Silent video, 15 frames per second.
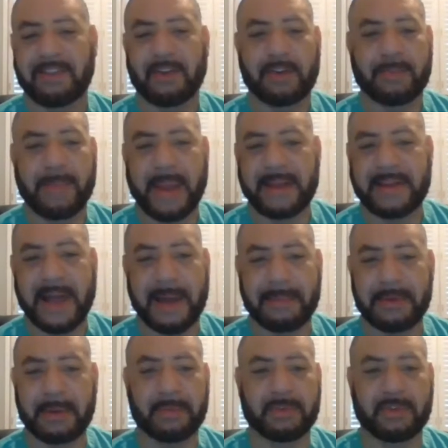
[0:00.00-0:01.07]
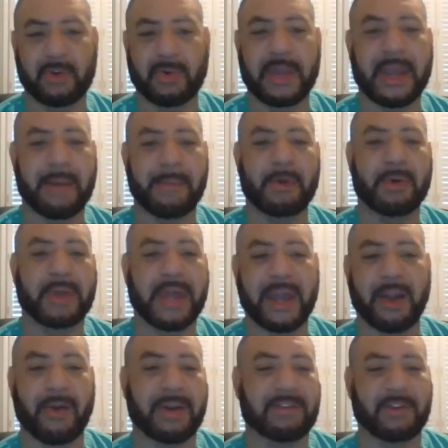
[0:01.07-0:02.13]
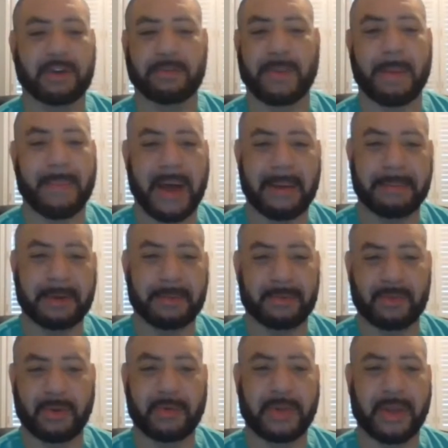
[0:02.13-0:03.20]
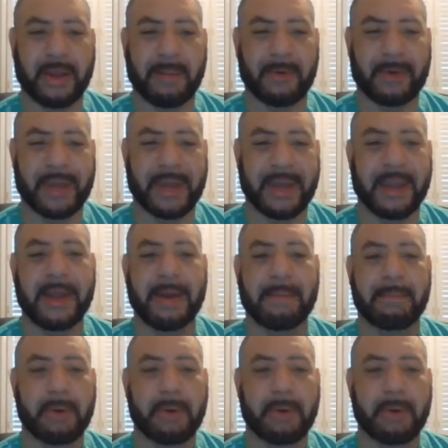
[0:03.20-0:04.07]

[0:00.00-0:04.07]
as long as my top number's okay, I'm okay, or as long as my bottom number's okay, I'm okay.